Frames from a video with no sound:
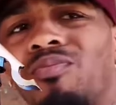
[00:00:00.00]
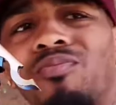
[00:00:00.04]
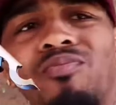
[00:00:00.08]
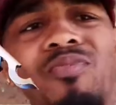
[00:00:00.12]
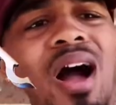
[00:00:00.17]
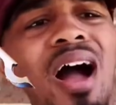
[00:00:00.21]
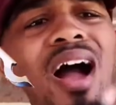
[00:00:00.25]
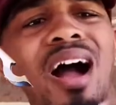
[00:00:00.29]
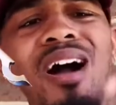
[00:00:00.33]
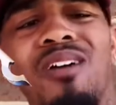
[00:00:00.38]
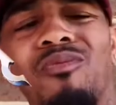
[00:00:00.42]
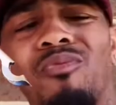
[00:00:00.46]

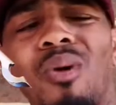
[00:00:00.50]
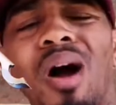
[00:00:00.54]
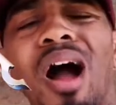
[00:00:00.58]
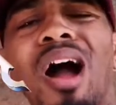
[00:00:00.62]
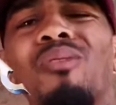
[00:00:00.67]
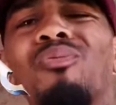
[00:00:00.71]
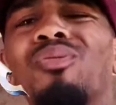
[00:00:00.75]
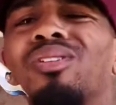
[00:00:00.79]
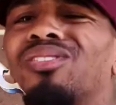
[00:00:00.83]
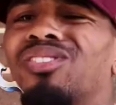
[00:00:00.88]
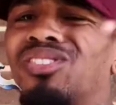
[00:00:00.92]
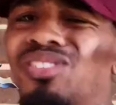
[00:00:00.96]
5 wide
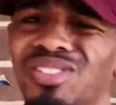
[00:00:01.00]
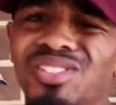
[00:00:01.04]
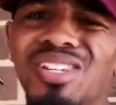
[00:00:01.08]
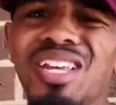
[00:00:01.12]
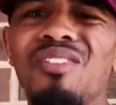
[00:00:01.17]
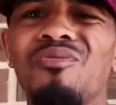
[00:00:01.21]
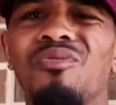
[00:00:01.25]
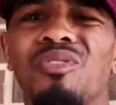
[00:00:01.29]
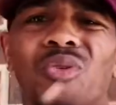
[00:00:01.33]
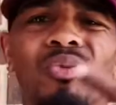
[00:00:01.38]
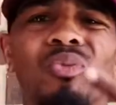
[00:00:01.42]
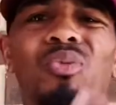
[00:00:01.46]

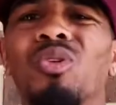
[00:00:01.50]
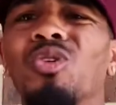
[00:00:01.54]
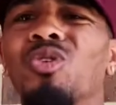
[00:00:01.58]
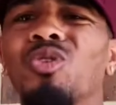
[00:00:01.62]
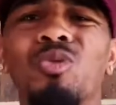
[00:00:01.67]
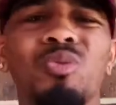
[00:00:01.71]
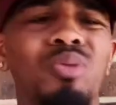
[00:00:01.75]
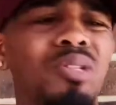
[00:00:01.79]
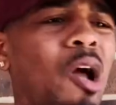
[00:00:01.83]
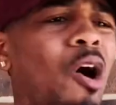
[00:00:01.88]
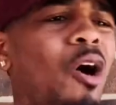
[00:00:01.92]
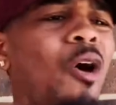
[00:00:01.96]
receiver
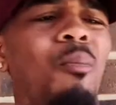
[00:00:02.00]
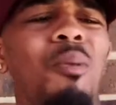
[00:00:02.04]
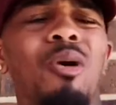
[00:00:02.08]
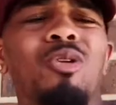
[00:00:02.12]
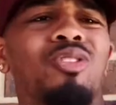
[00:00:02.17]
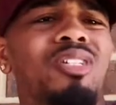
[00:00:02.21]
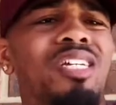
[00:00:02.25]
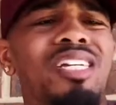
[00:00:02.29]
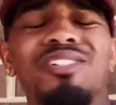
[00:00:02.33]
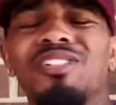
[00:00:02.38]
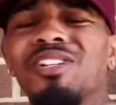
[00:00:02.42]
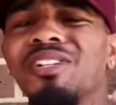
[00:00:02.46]
rooms almost
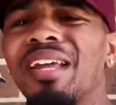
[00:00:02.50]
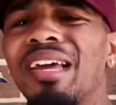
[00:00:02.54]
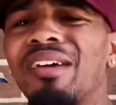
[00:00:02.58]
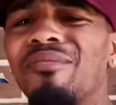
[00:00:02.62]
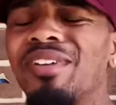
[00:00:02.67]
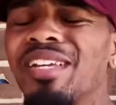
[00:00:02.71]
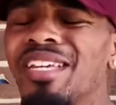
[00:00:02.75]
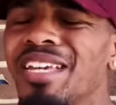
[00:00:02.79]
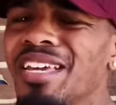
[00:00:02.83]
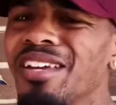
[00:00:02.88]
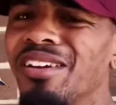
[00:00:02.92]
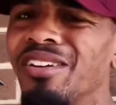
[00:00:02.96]
each and
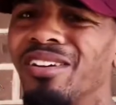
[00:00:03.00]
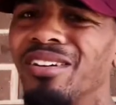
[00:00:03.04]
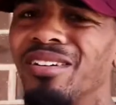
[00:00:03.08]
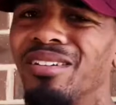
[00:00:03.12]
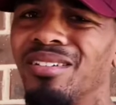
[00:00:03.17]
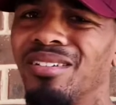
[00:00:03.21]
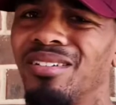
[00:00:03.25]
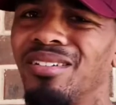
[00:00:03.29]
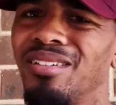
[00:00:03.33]
every year.